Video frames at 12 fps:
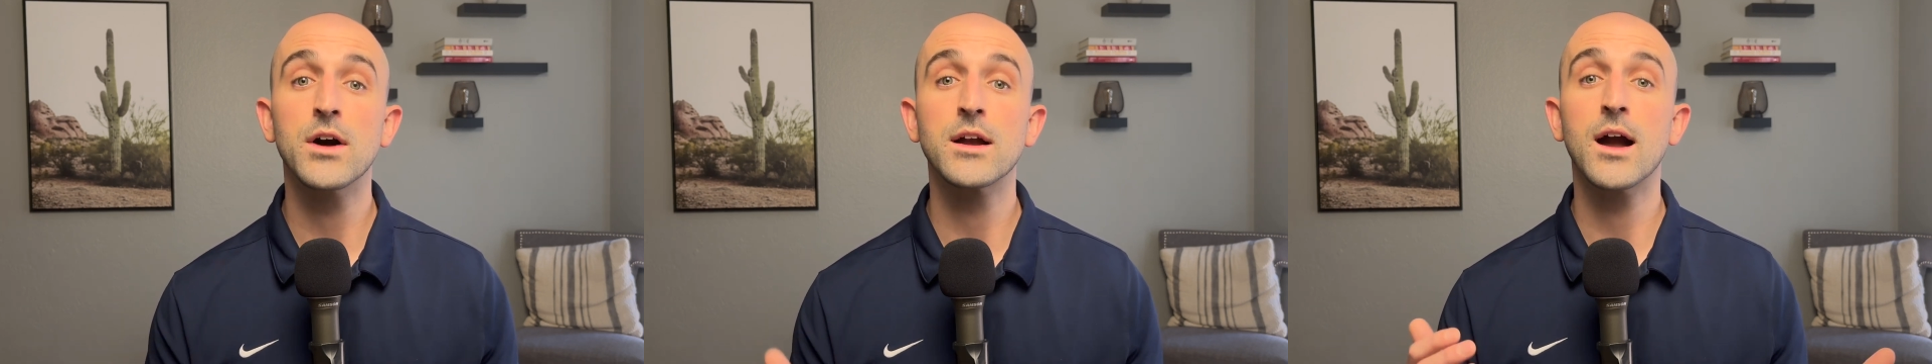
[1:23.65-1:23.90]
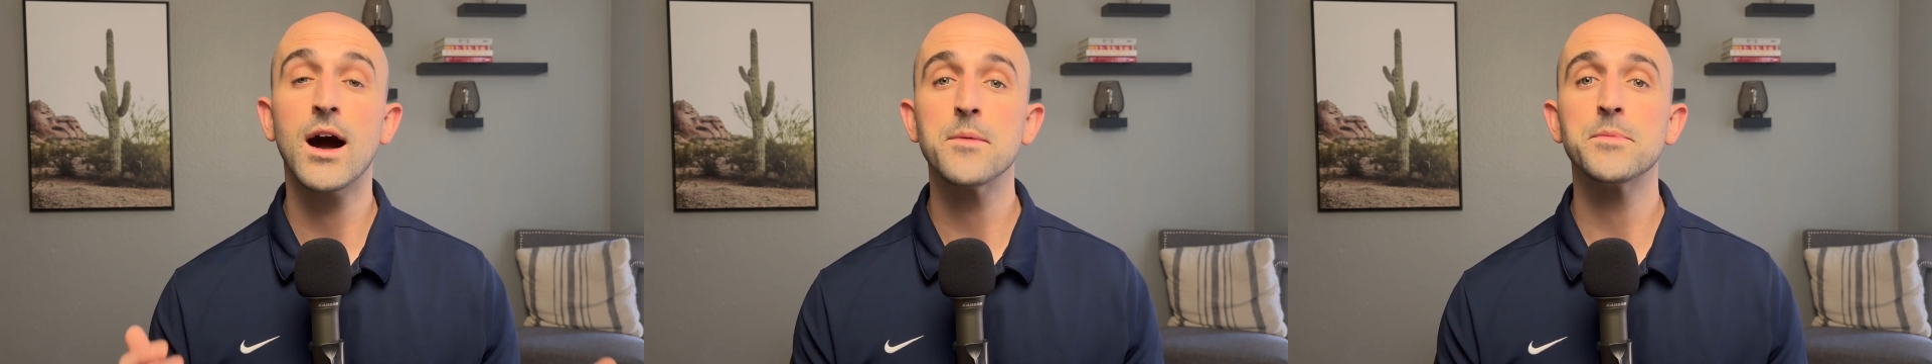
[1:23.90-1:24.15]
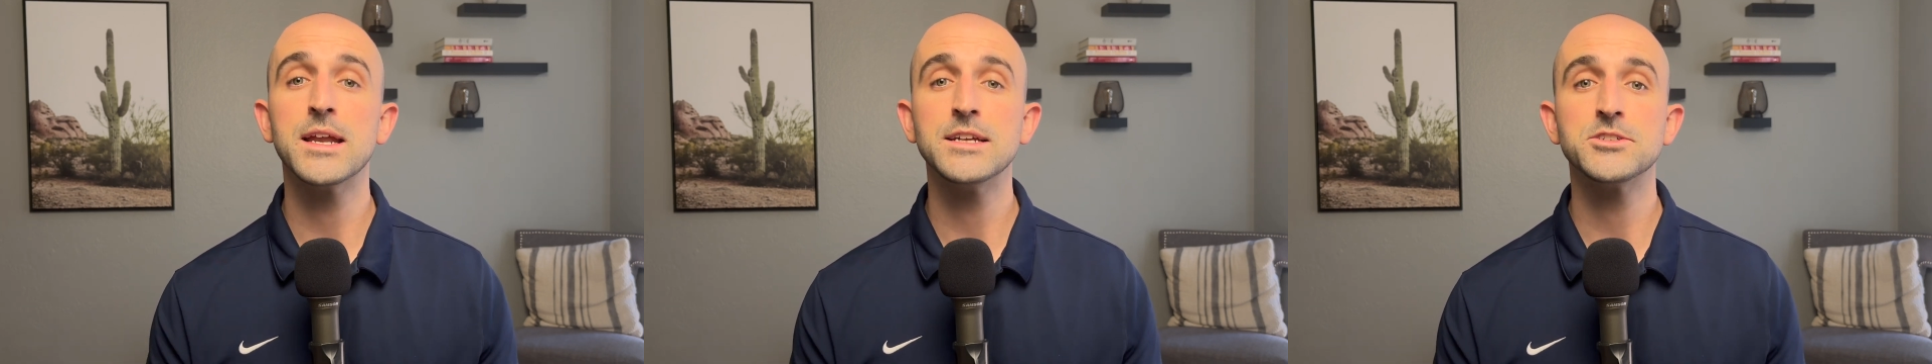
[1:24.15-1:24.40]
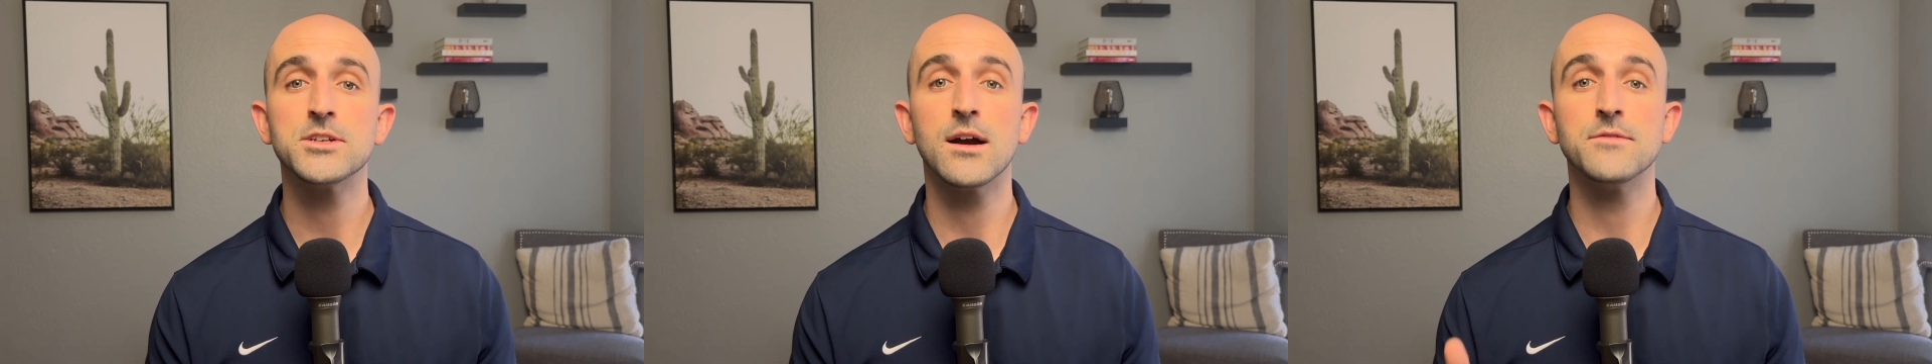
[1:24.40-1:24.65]
a
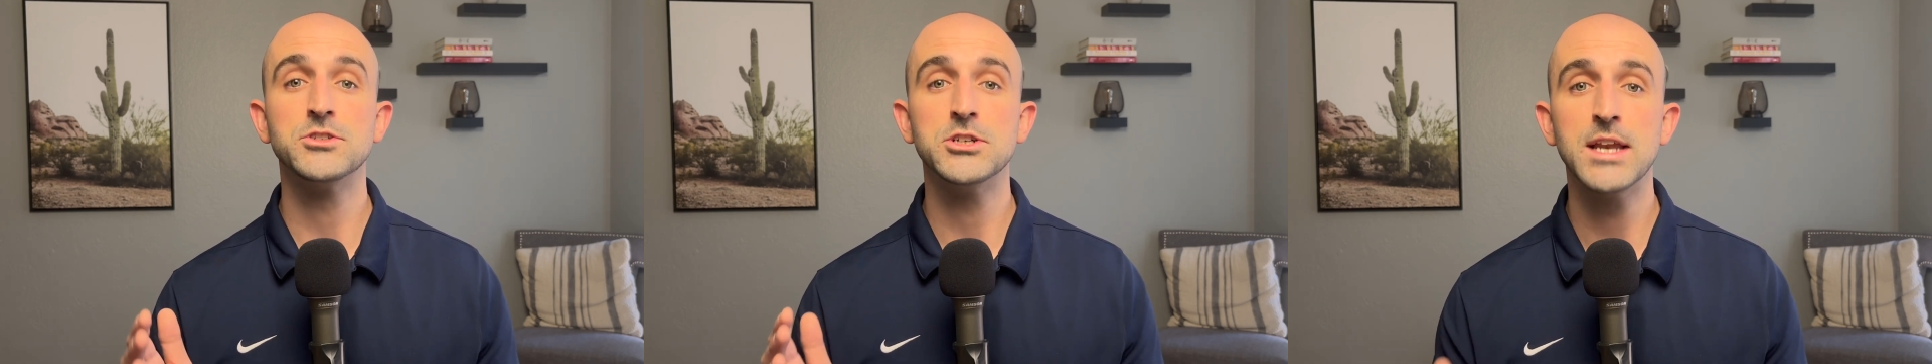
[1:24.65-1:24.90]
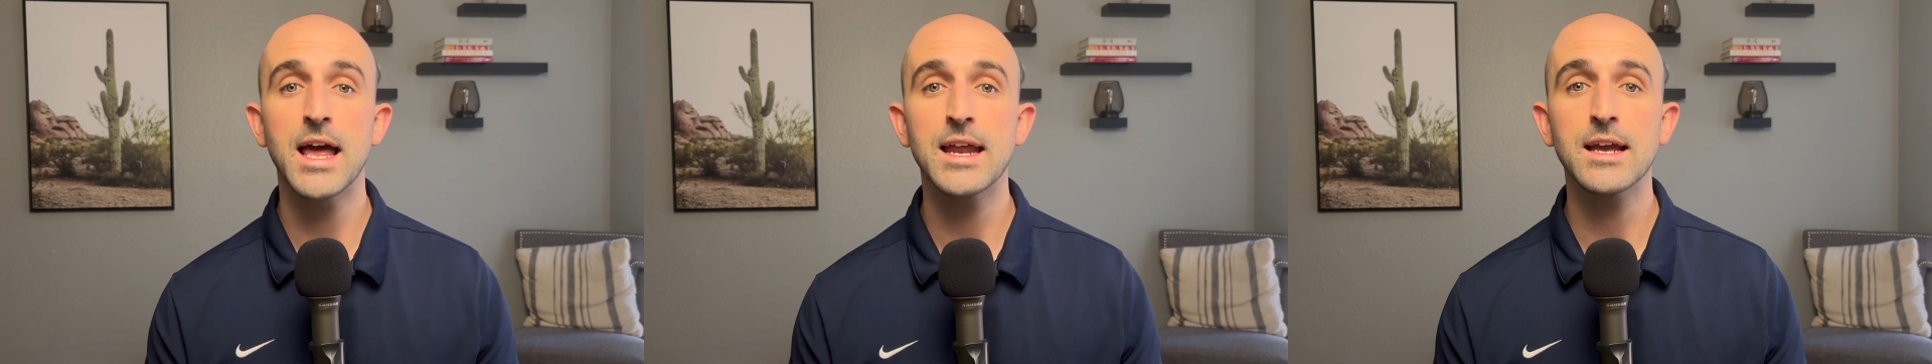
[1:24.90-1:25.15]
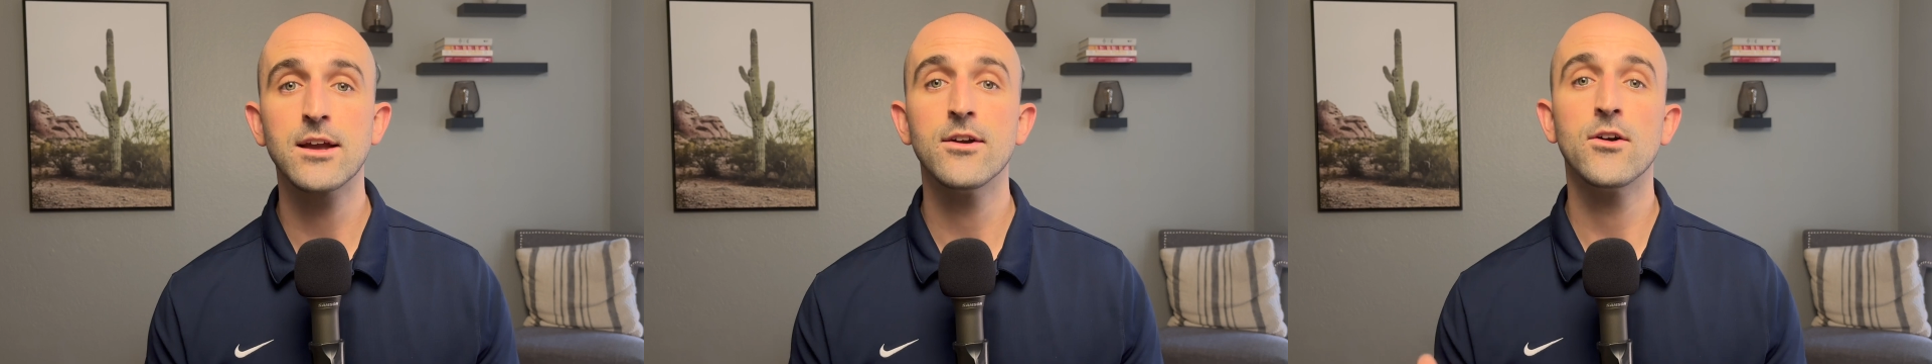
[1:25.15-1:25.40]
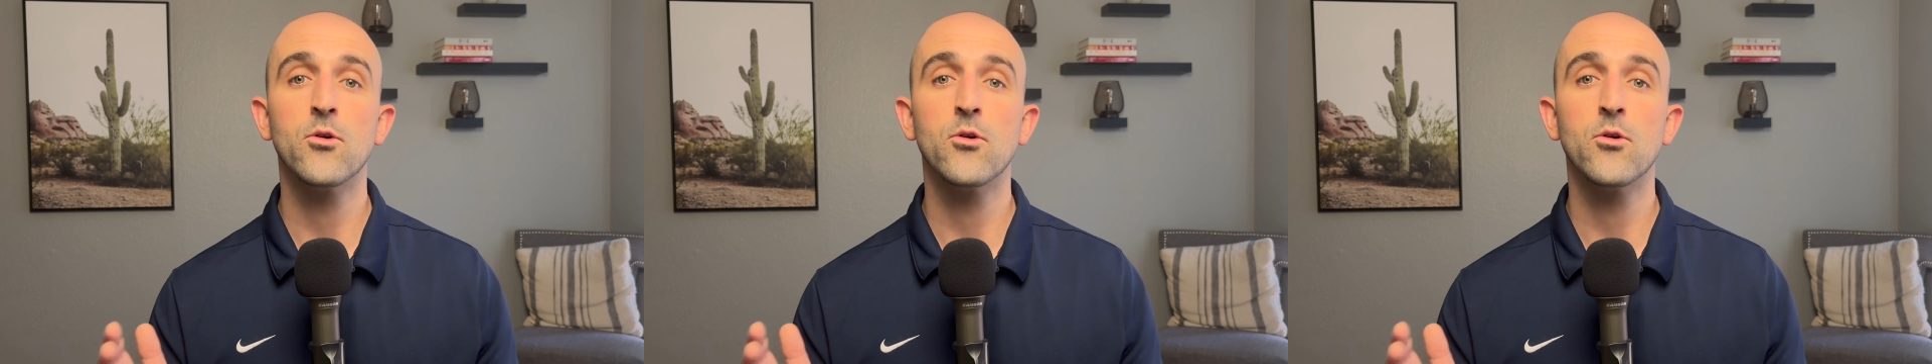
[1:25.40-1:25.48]
combination of genetic,